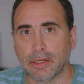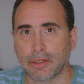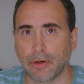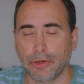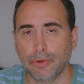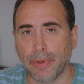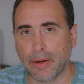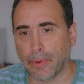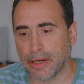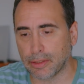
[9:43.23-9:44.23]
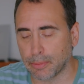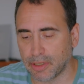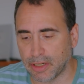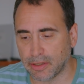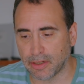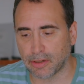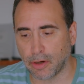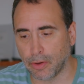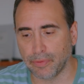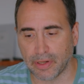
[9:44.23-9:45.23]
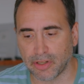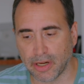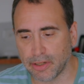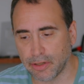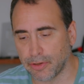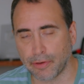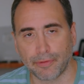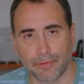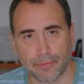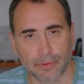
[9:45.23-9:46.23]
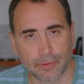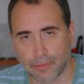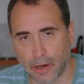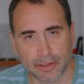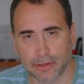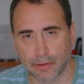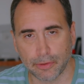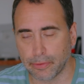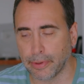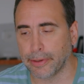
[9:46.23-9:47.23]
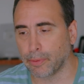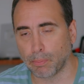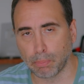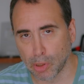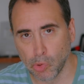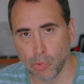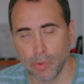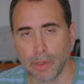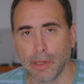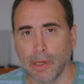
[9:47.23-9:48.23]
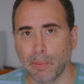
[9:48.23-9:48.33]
So you may write some CSS code that changes your fonts to, I don't know, blue,